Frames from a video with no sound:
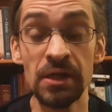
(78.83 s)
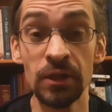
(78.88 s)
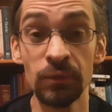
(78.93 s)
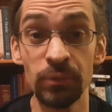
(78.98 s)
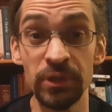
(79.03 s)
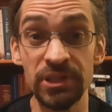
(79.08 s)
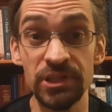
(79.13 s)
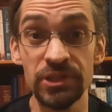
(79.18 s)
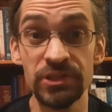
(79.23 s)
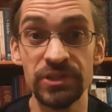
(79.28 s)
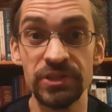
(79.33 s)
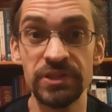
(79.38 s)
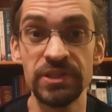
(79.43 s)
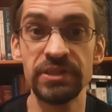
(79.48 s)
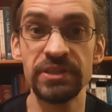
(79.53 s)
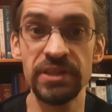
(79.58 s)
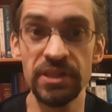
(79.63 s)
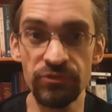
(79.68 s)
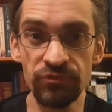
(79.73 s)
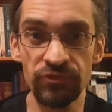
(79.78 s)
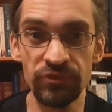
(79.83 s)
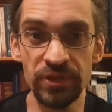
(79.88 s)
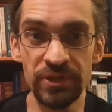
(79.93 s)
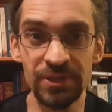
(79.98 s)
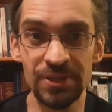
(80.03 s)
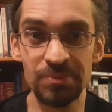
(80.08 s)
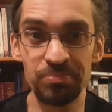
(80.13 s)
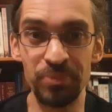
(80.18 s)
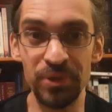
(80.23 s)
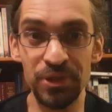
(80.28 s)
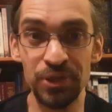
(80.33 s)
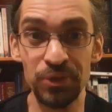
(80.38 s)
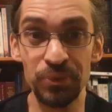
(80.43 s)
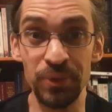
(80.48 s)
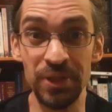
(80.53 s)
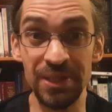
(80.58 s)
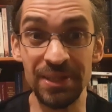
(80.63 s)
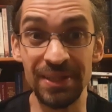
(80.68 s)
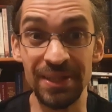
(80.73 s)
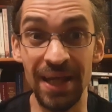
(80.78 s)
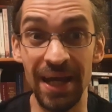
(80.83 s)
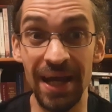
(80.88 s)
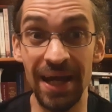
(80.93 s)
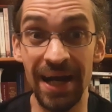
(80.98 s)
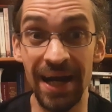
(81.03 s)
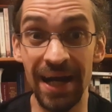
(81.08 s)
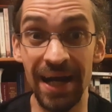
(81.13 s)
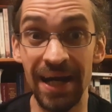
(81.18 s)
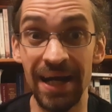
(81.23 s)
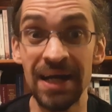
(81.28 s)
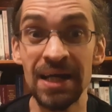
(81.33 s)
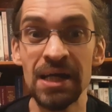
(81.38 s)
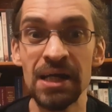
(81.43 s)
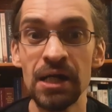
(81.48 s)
which is the difference between a